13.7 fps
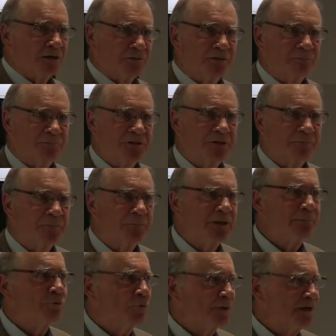The, the, the
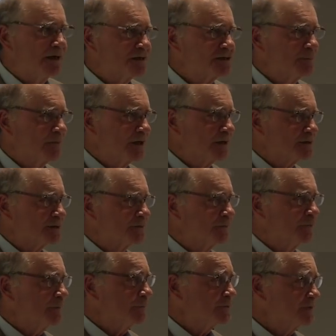midpoint estimate is
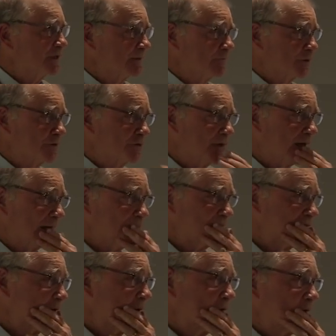30% of our jobs,